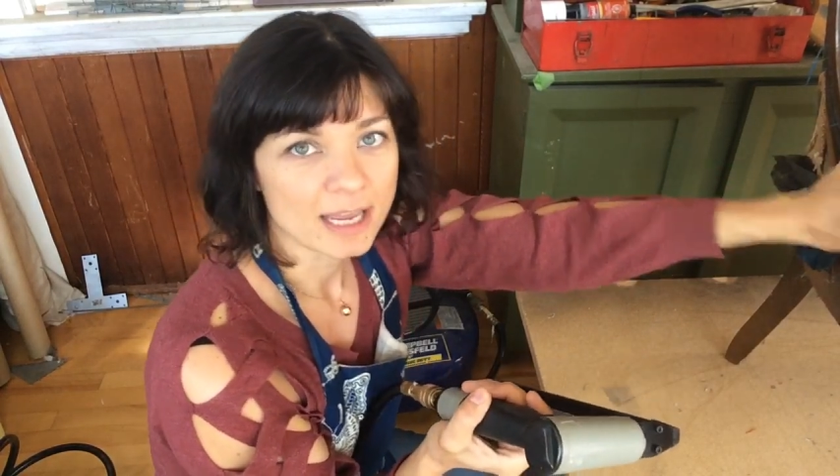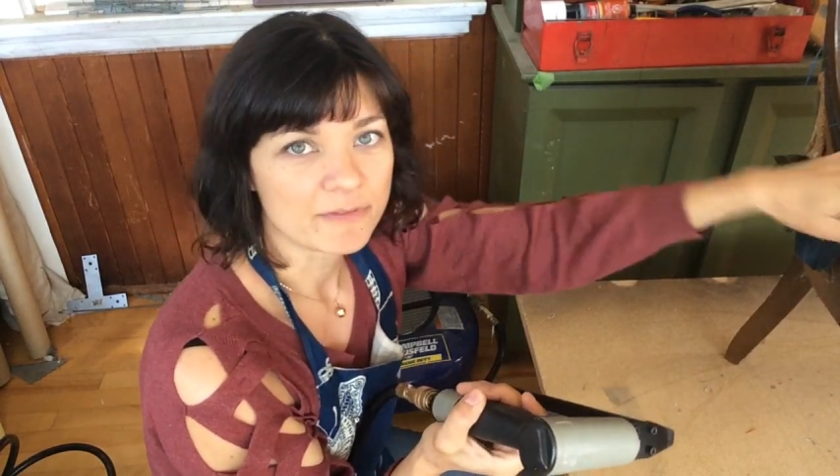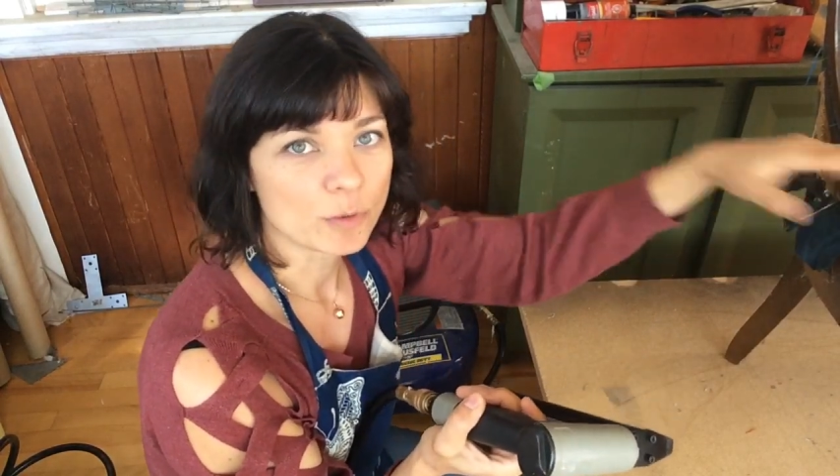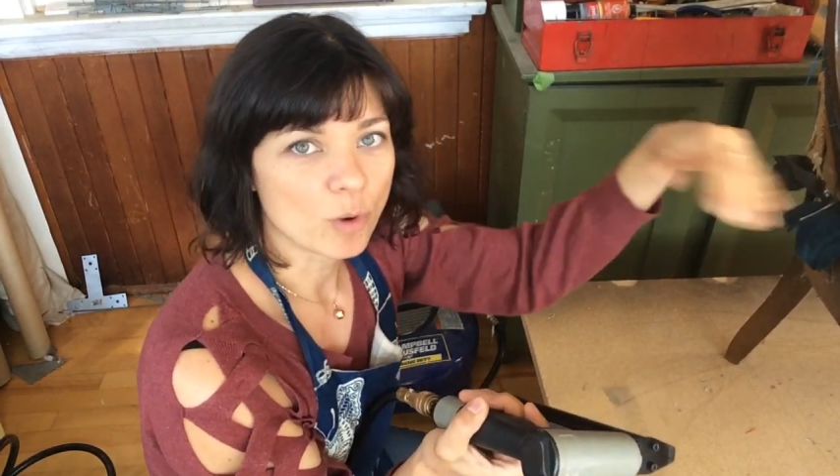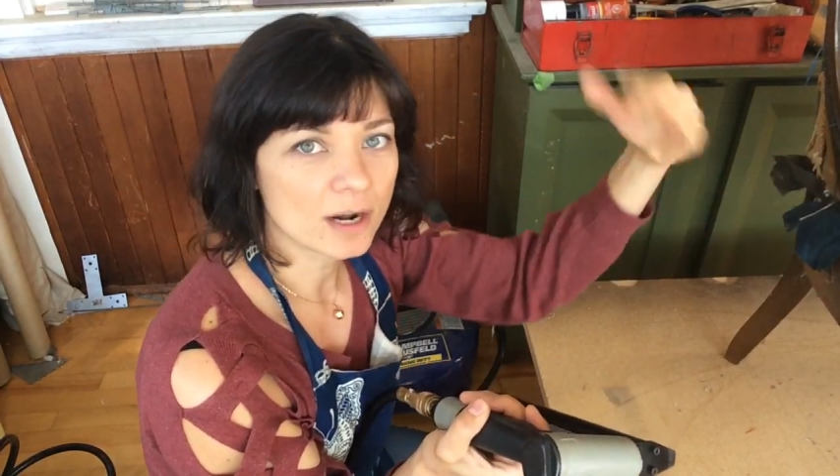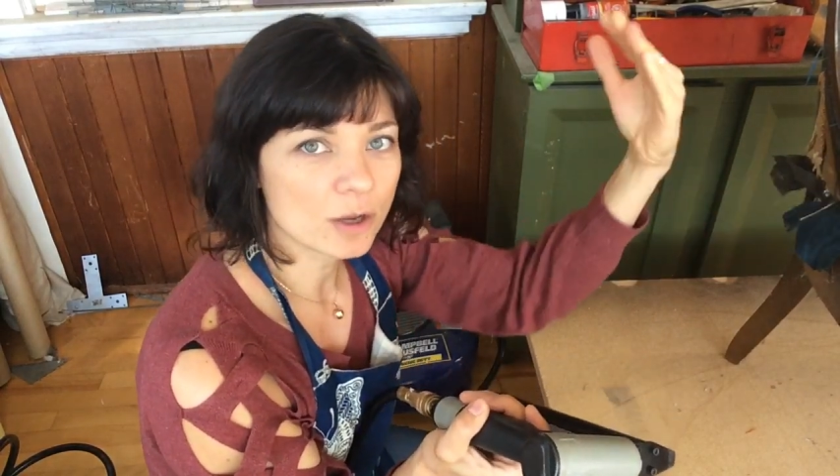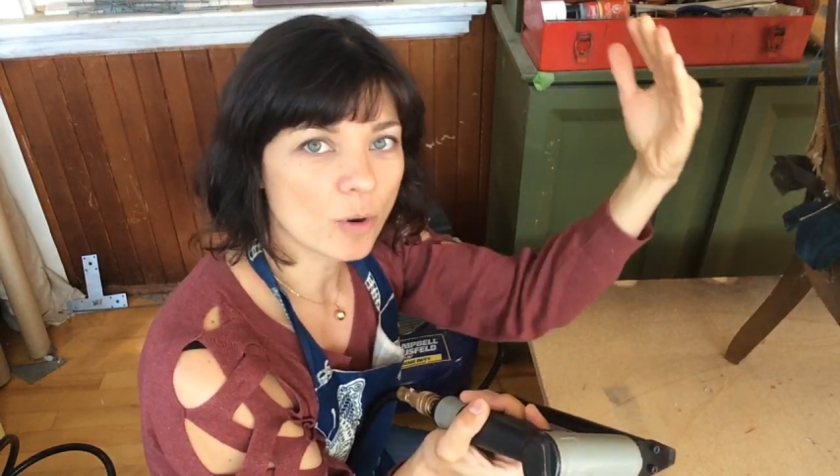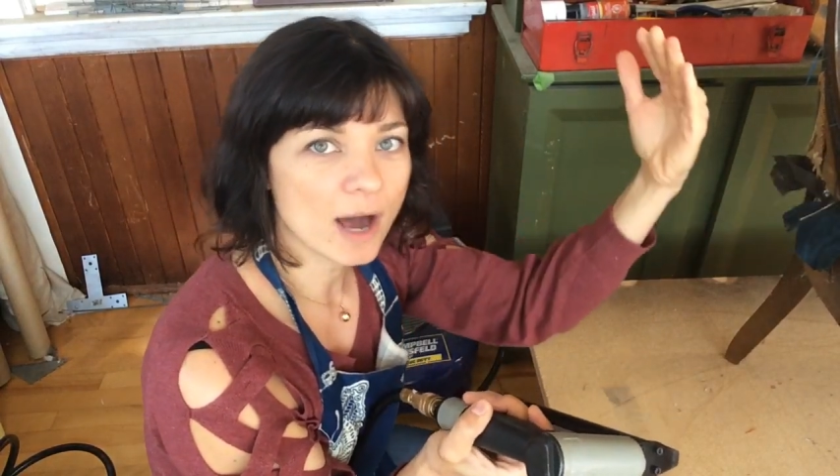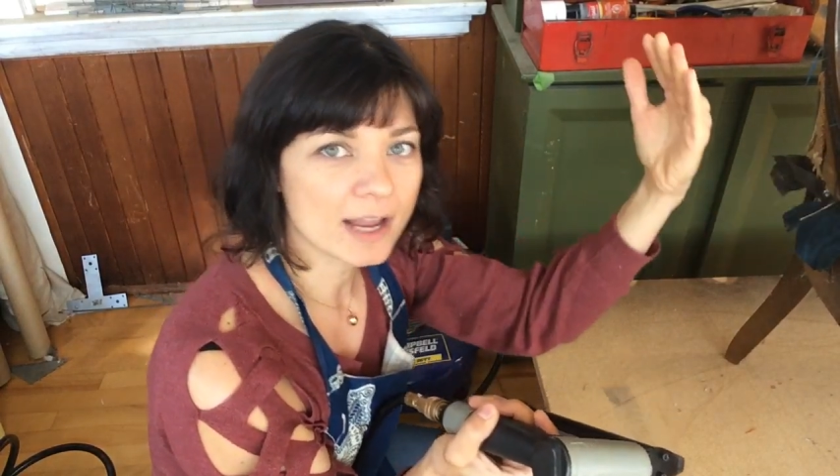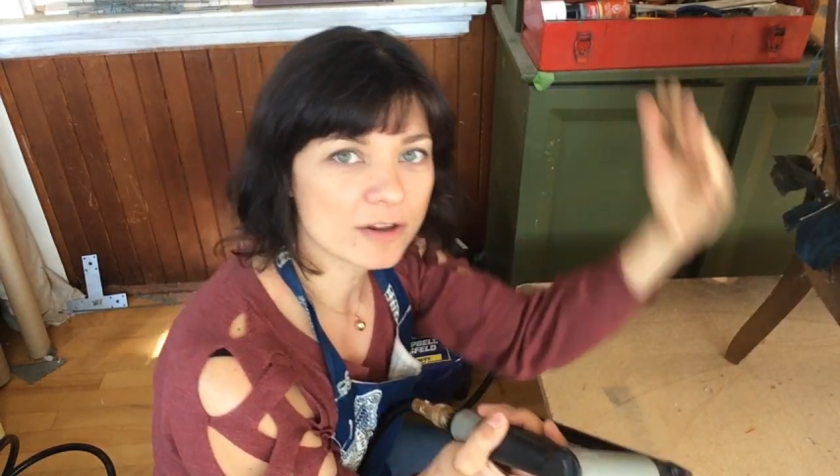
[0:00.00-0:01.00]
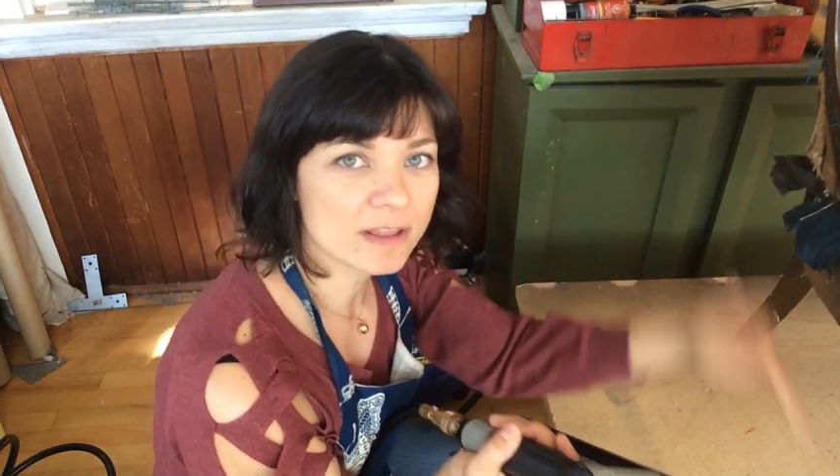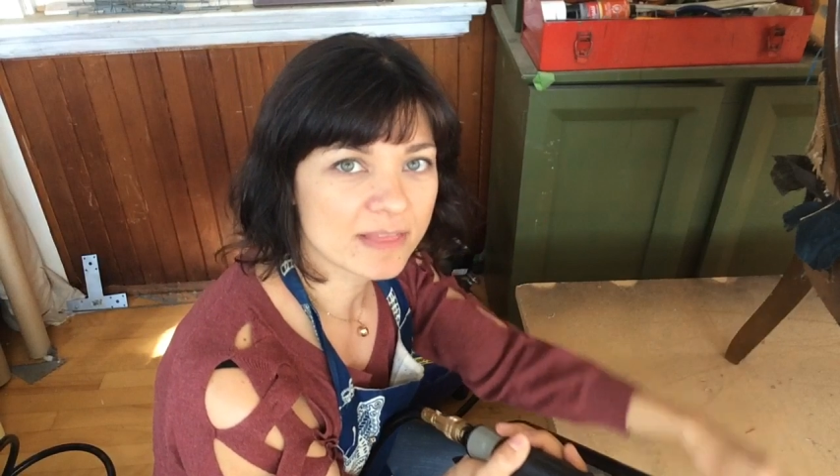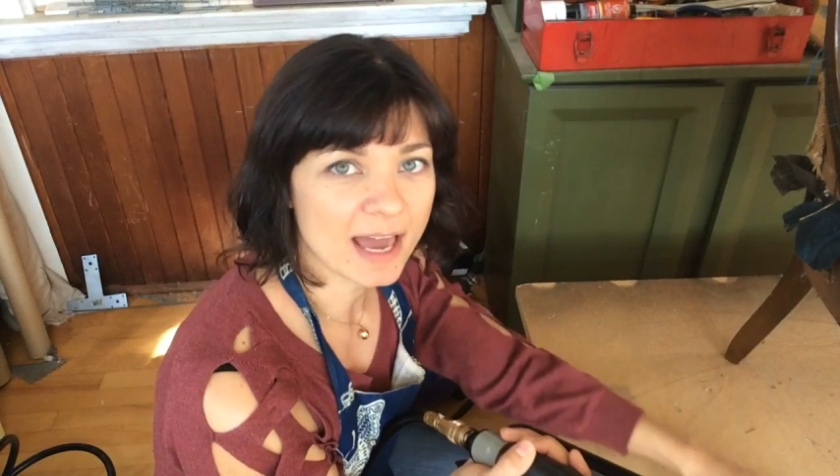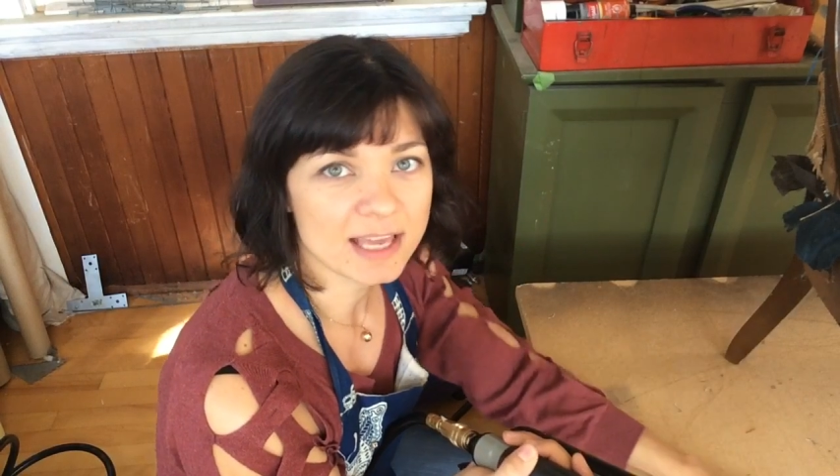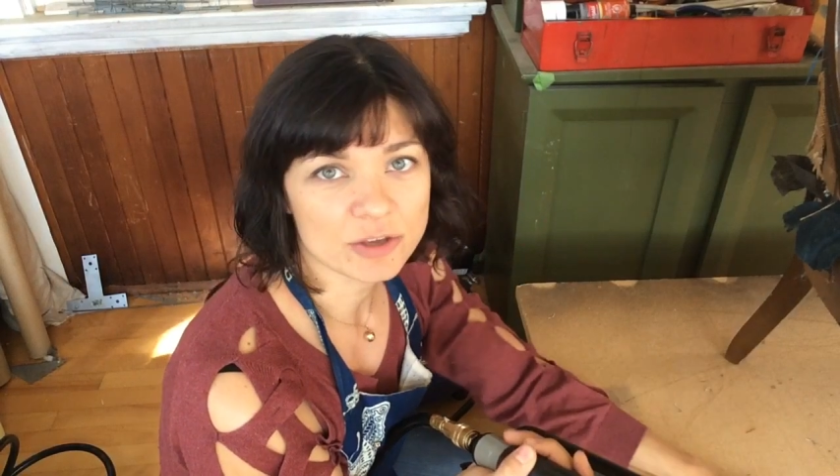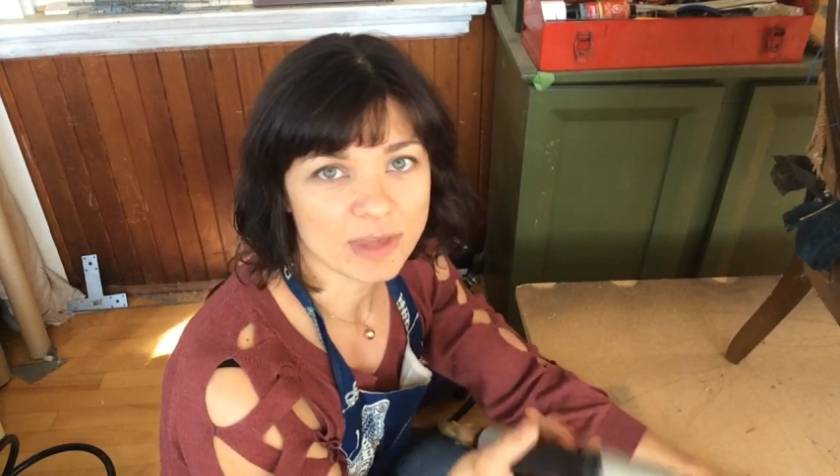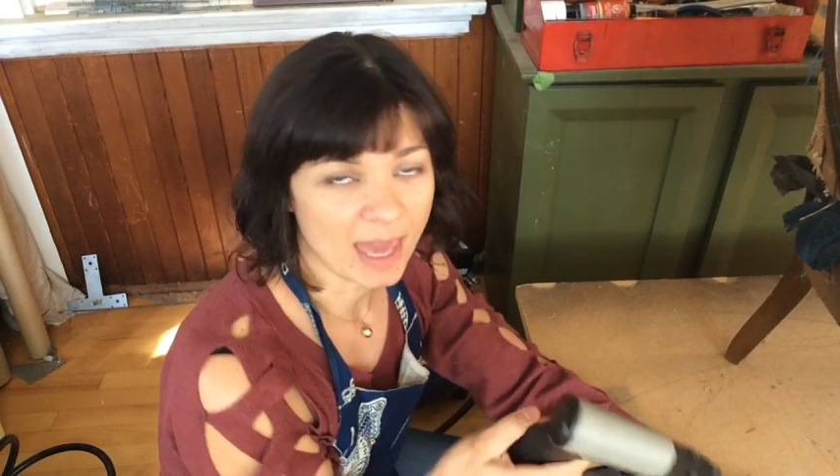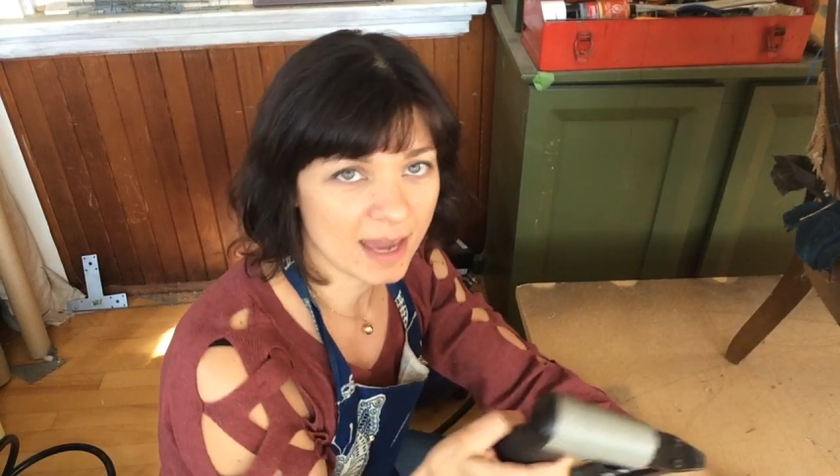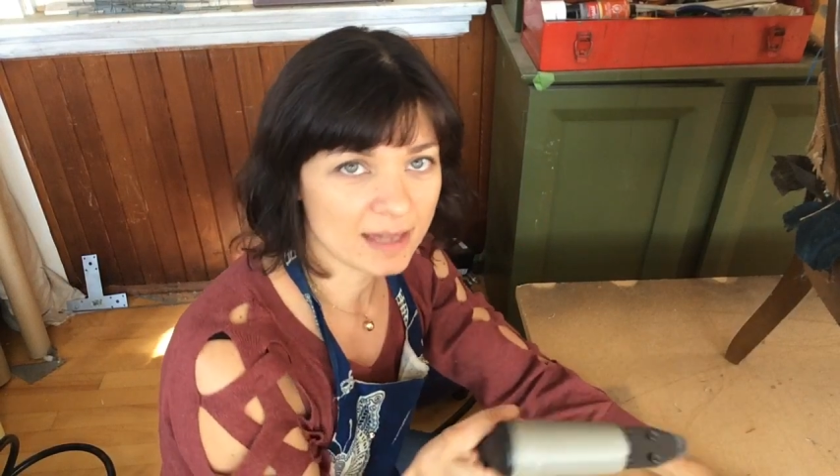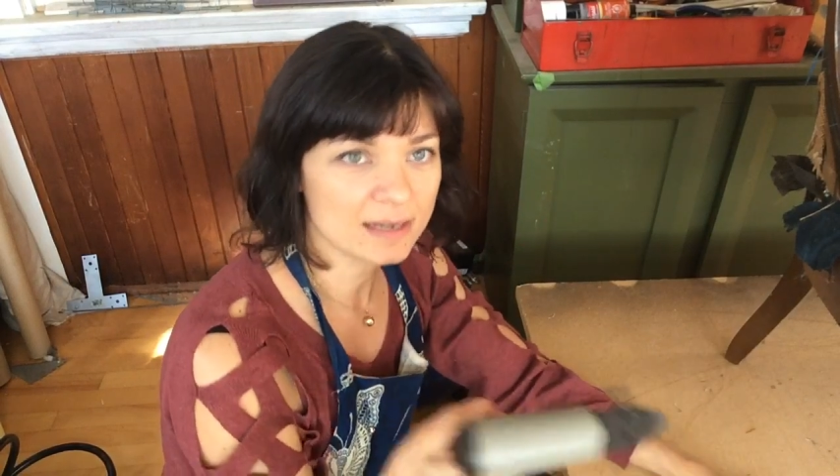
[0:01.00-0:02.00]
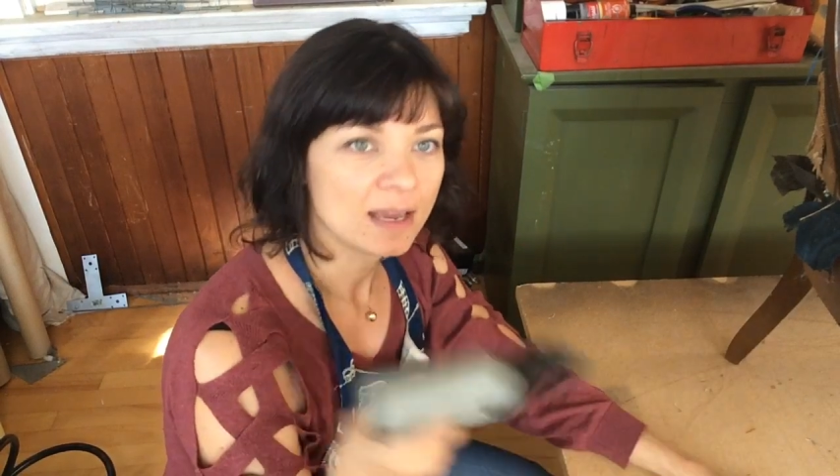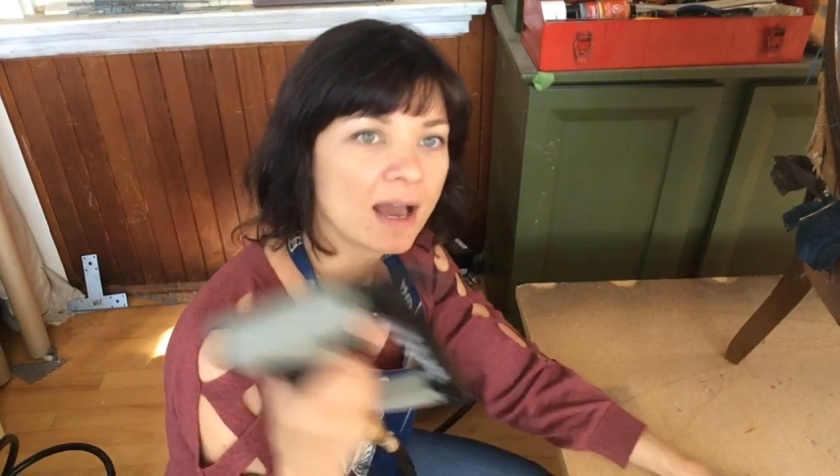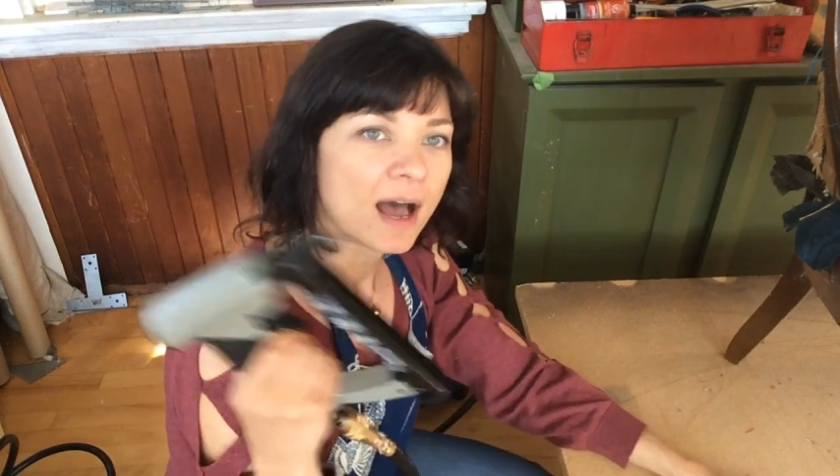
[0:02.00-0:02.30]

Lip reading: If you want to go higher than that, you can.